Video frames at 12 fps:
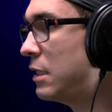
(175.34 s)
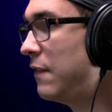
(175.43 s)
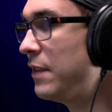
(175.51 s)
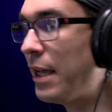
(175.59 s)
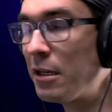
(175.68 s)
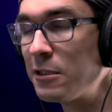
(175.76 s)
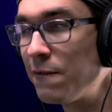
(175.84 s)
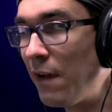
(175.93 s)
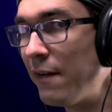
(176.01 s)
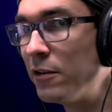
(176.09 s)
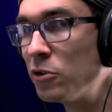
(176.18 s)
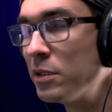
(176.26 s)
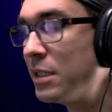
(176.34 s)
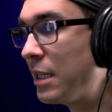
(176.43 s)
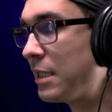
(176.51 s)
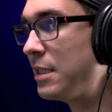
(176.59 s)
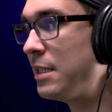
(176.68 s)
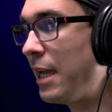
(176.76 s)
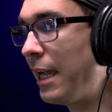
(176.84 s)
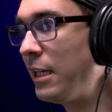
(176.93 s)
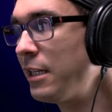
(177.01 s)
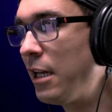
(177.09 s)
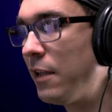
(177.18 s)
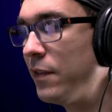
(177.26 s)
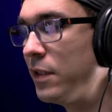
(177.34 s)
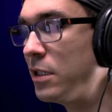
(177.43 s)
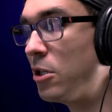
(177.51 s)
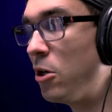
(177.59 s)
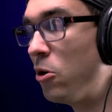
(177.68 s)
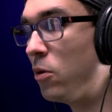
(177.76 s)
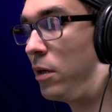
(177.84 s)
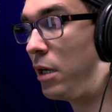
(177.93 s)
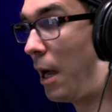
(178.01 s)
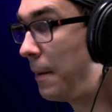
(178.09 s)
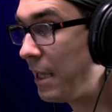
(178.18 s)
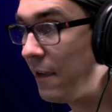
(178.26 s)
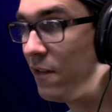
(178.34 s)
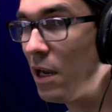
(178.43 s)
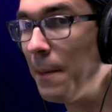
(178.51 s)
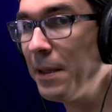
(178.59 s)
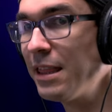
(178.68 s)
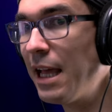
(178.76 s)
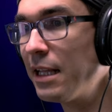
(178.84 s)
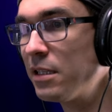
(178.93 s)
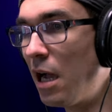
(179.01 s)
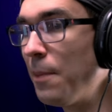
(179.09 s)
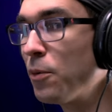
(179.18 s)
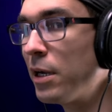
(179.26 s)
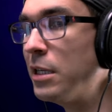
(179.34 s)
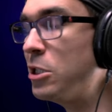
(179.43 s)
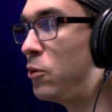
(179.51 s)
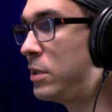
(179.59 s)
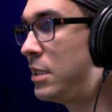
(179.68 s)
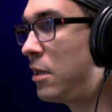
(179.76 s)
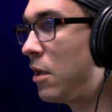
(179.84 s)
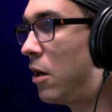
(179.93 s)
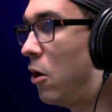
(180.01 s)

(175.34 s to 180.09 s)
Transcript: 7568 Kelvin. So uh, even up at that top range, it was still